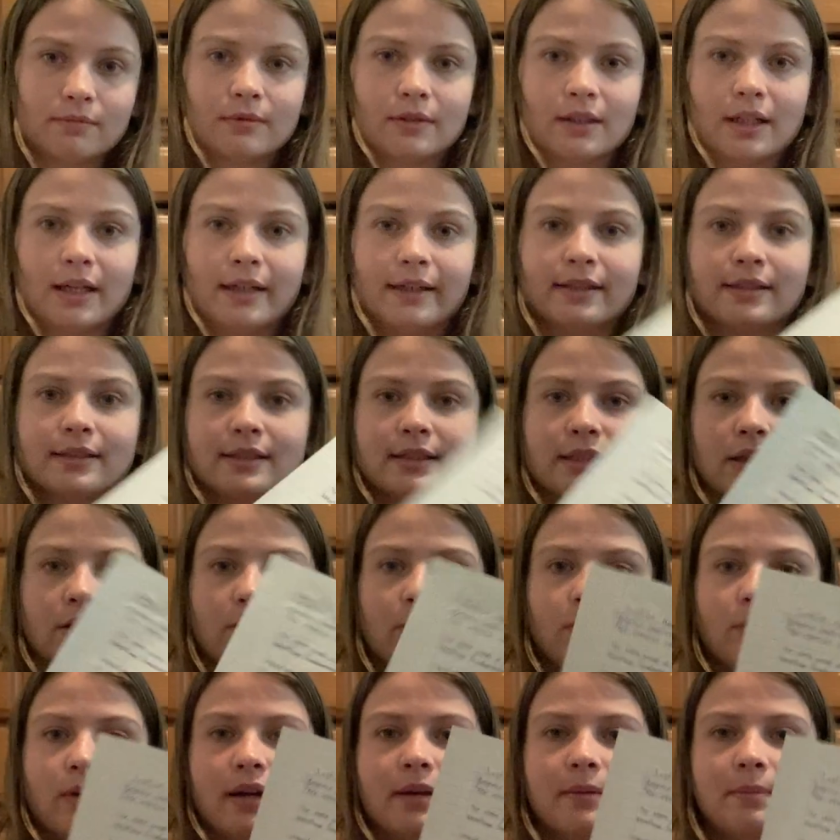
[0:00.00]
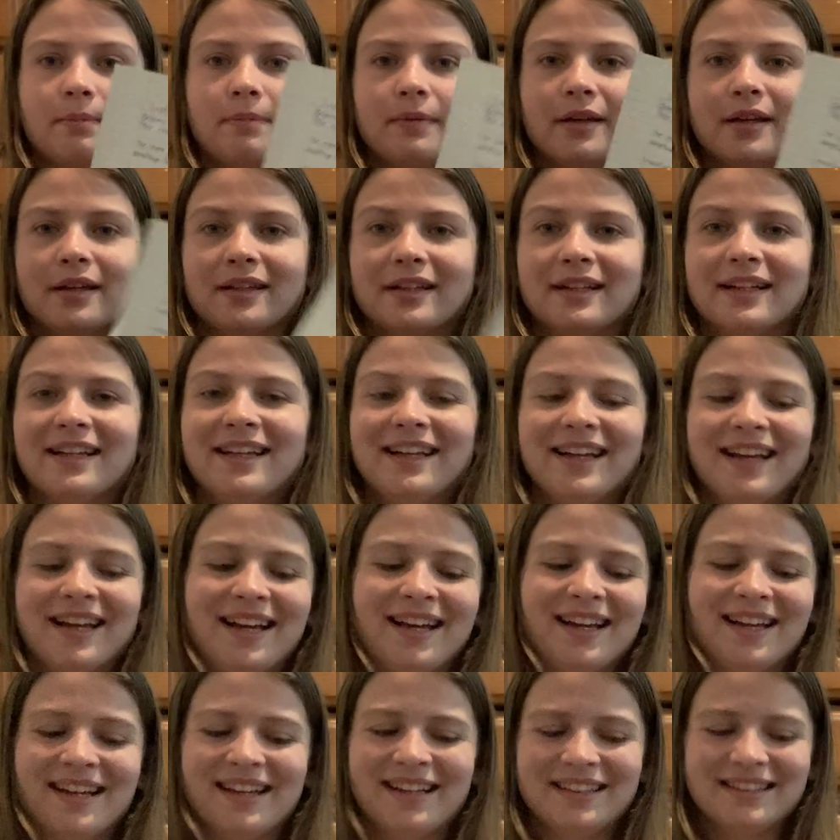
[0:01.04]
Kagan said quite a bit,
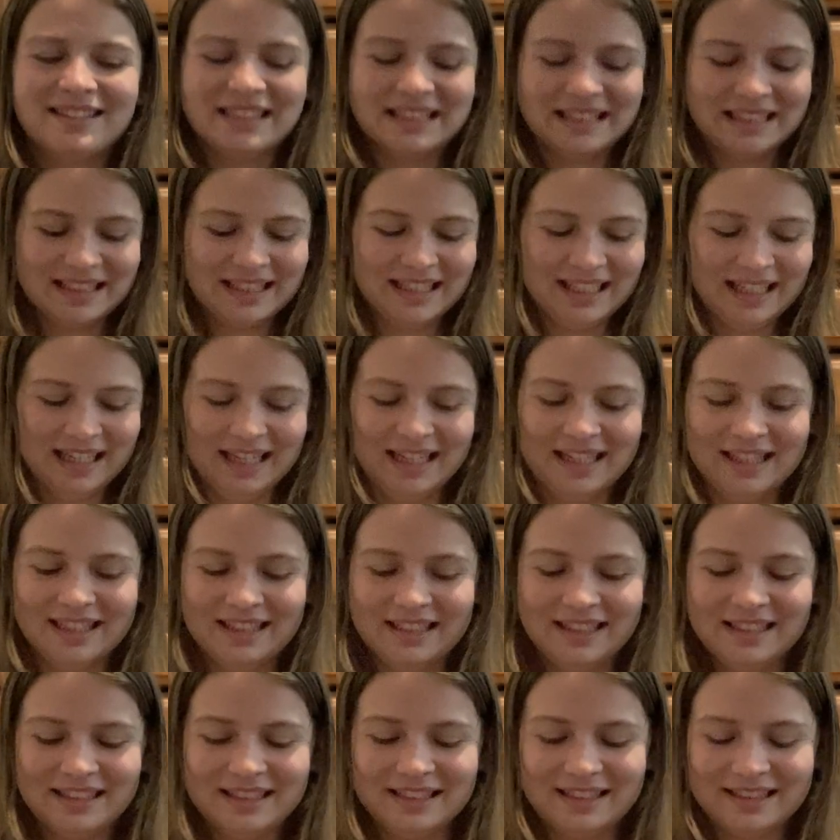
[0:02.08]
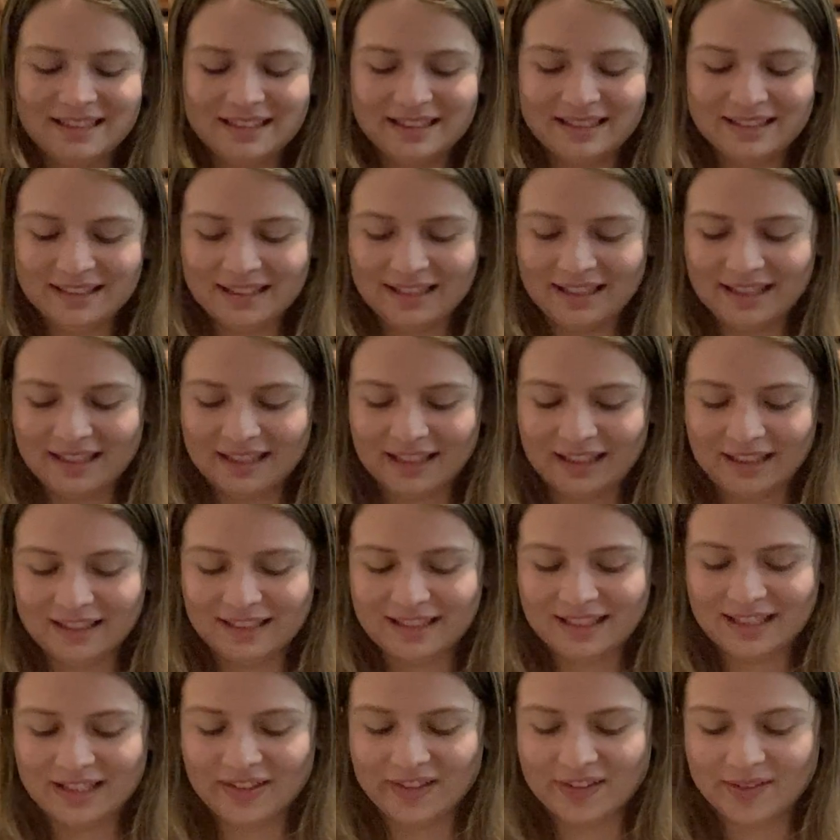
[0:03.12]
at
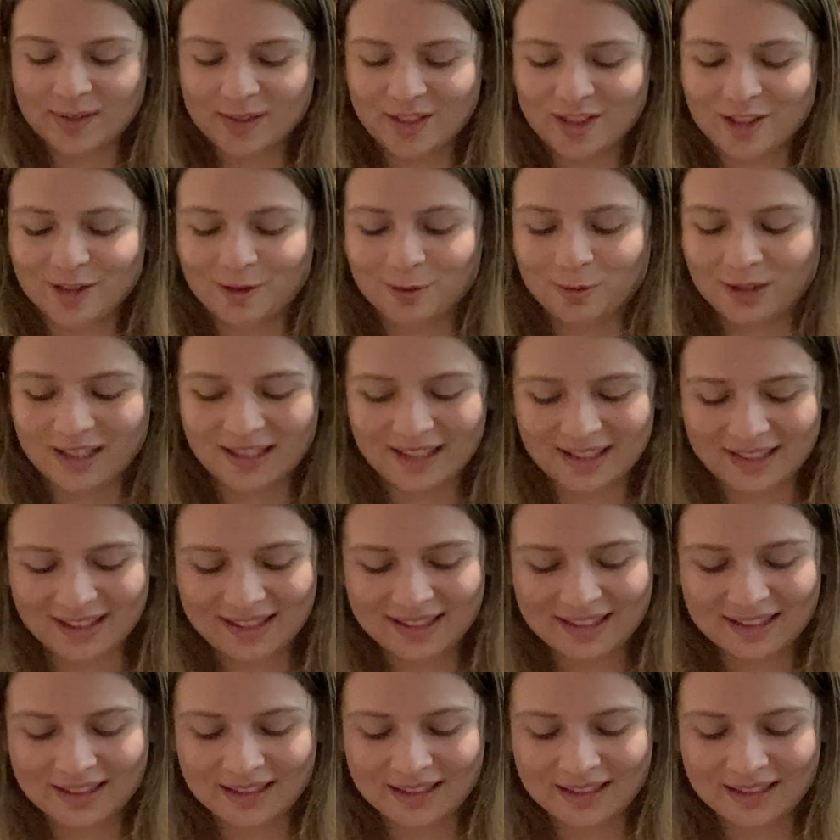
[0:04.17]
least during question 1.